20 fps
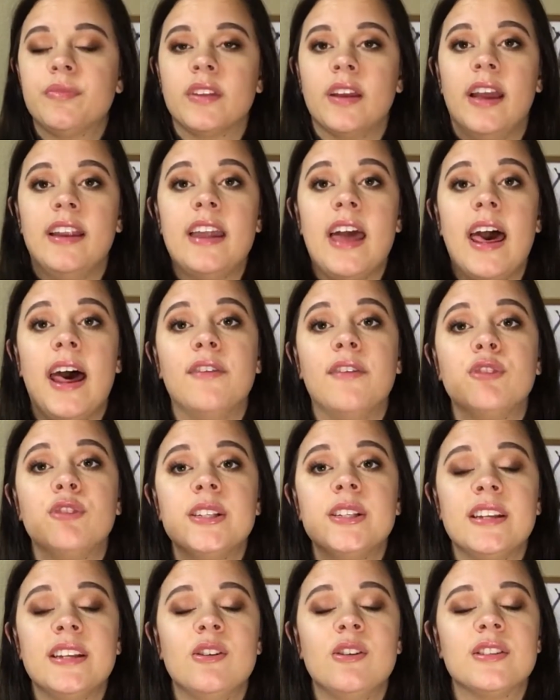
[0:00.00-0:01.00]
And every
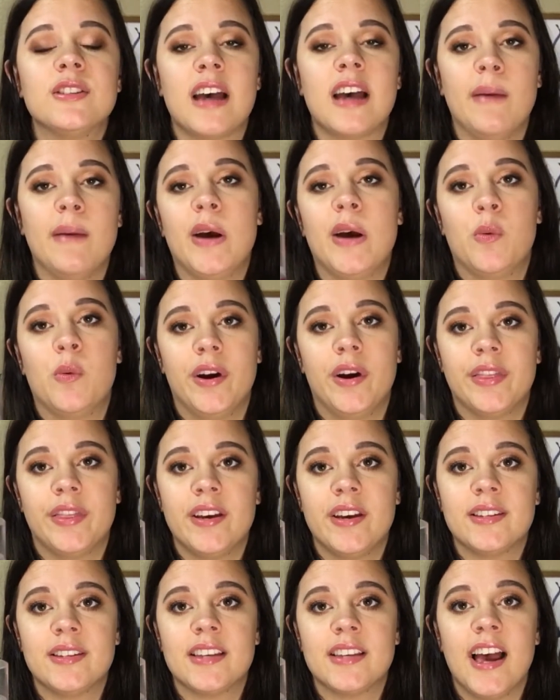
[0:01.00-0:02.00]
single time I wear
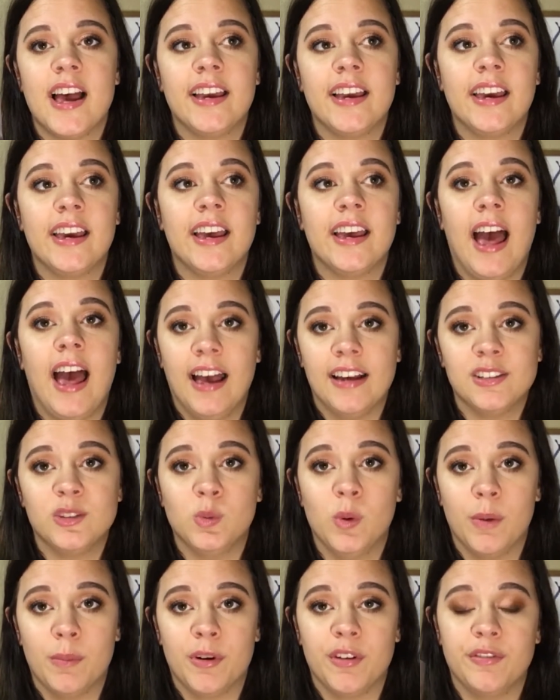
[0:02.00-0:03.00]
this, I get asked
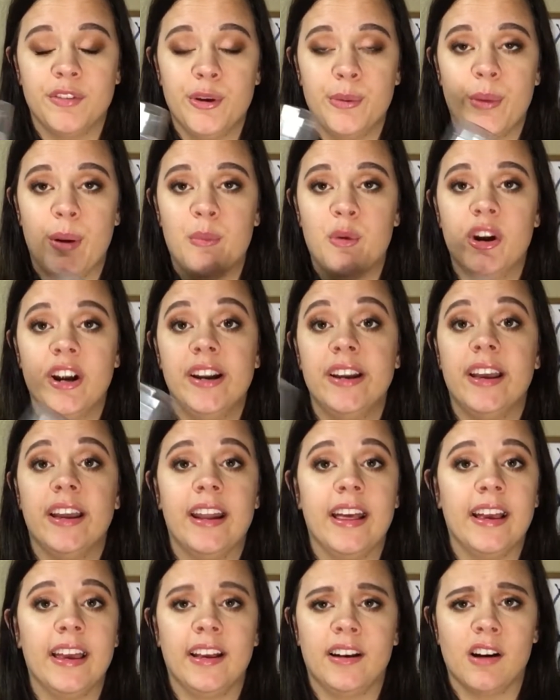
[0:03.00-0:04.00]
what perfume I'm wearing, and
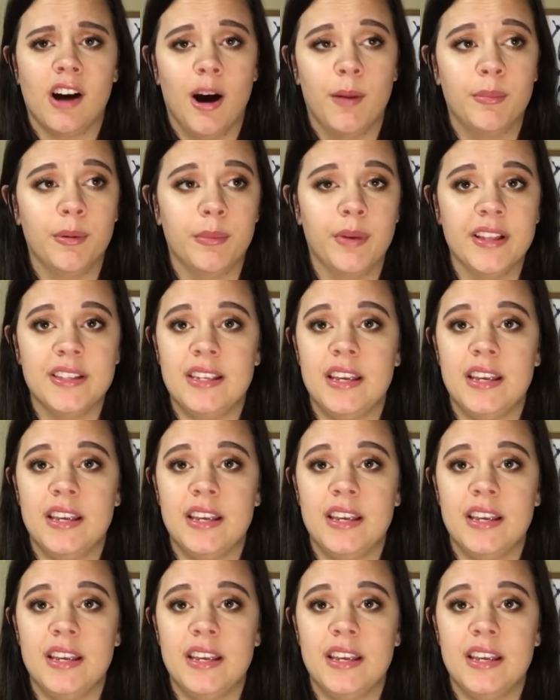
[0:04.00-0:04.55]
I get compliments.